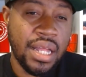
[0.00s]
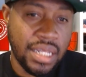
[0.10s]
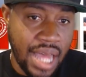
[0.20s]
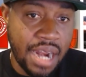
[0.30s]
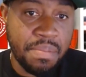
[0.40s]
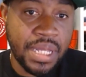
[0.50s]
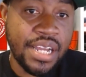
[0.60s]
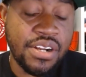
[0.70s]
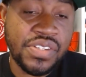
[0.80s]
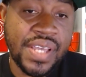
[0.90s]
a lot of
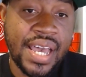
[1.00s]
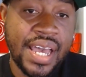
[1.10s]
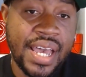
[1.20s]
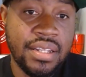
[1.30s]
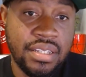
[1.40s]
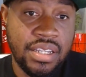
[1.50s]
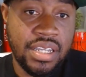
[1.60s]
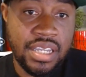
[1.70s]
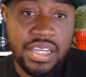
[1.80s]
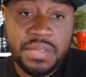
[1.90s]
players that
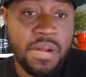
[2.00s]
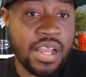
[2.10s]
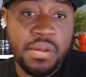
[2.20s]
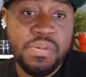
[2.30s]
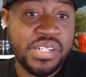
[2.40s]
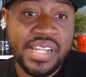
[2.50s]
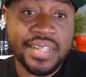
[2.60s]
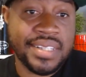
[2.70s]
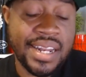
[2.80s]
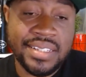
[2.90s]
he's probably going to be pushed
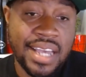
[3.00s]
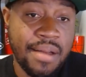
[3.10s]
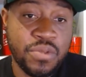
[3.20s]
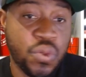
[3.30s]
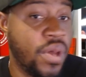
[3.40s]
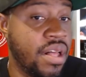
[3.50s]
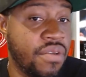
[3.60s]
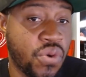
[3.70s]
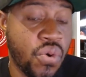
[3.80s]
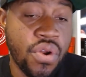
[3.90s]
outside the top
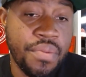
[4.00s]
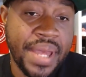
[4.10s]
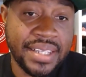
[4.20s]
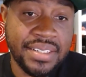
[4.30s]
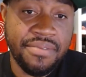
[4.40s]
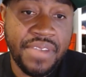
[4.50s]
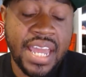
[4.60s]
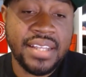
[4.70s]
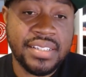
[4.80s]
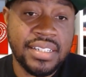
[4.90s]
12 quarterbacks in
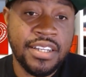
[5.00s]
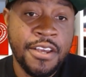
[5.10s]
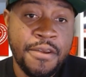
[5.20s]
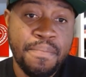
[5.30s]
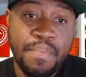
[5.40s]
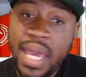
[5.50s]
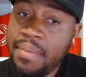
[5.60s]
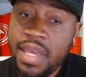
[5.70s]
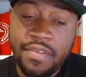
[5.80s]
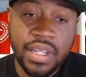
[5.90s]
fantasy,
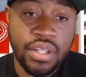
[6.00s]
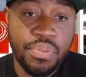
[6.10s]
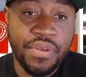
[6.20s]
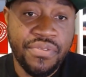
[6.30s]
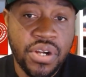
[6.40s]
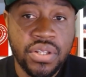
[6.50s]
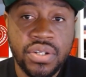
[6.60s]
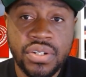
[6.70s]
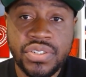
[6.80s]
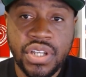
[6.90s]
maybe even a little bit
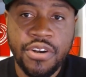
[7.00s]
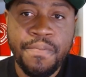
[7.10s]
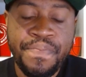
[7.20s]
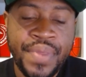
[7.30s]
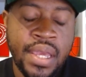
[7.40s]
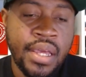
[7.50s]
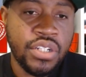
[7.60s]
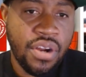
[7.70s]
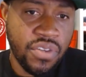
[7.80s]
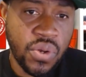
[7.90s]
further. So
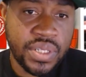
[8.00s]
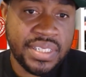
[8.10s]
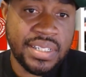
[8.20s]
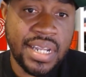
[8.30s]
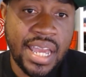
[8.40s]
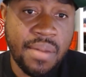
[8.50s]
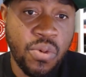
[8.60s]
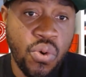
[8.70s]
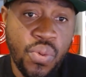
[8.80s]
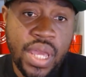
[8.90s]
Trevor Lawrence is a name
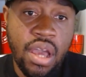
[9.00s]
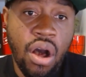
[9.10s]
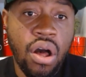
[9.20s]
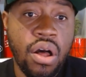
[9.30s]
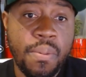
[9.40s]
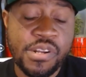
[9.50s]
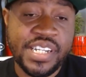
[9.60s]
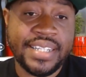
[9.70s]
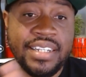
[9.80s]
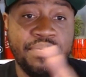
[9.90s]
who we all
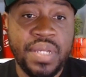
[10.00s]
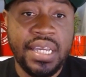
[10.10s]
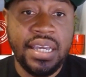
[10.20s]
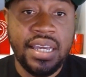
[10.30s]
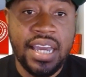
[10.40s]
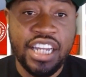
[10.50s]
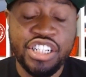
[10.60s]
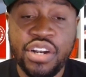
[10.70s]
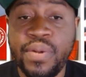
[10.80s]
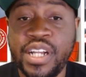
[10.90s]
projected to be a
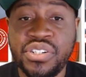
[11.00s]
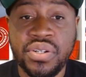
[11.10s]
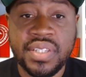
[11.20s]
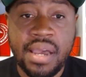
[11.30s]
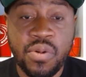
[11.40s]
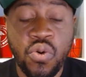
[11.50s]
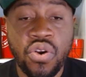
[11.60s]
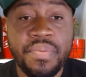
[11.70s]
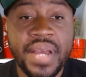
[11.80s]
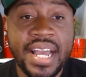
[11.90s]
generational type
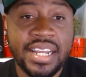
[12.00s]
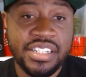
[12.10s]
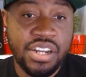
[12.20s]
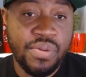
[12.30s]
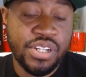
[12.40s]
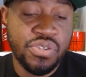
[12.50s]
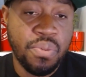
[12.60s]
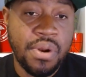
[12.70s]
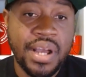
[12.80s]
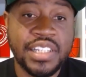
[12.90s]
quarterback, a
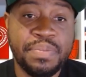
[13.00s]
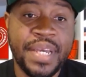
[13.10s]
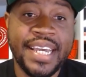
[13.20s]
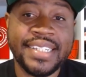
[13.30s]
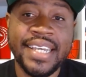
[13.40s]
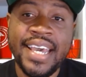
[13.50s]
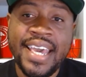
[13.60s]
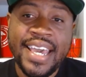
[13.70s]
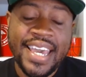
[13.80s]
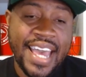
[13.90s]
generational prospect
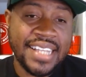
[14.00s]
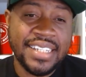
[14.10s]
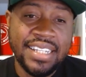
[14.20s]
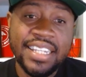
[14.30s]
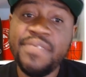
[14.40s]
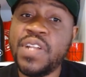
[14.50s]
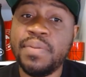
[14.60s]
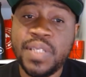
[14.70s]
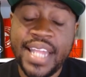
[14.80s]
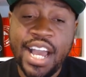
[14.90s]
he hasn't lived
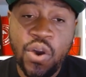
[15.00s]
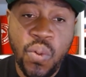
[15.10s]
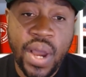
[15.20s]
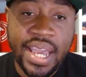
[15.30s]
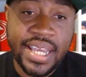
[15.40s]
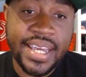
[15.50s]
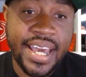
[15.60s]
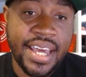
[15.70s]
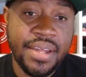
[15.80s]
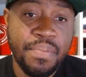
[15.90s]
up to that quite
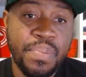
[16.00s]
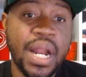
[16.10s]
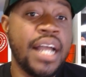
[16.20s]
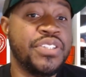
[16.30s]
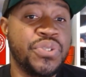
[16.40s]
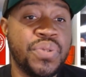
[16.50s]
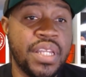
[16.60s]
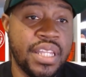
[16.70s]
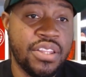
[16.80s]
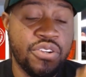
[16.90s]
yet, but I do
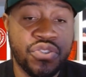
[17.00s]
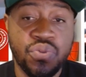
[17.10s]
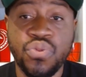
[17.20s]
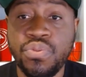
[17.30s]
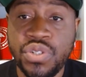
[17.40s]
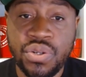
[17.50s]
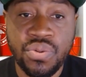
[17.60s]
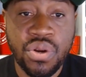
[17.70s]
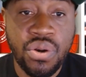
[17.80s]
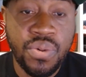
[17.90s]
think that there's some room to
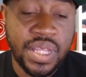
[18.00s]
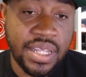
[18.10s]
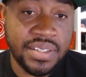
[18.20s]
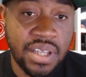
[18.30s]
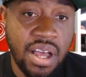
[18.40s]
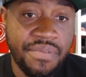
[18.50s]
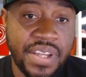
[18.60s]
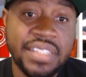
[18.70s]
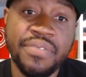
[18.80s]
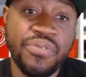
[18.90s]
grow within this
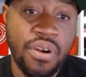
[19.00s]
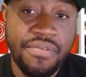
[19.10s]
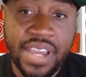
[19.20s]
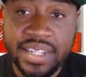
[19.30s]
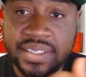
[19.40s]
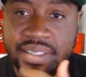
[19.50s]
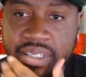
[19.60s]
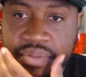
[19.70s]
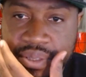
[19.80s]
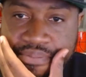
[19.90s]
offense and for our fantasy
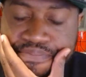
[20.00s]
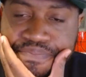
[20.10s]
teams.